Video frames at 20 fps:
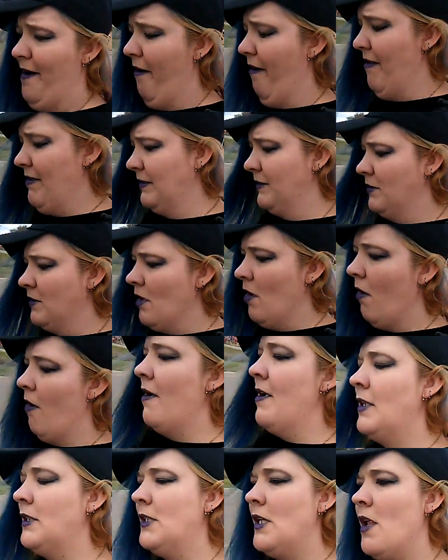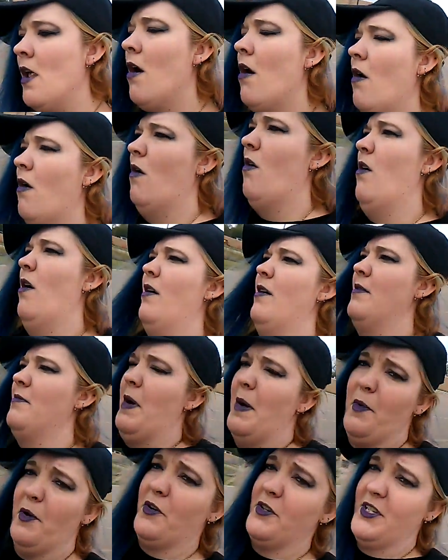yet,
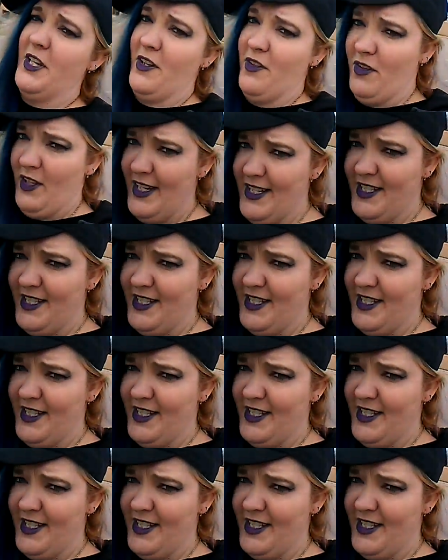or my motorcycle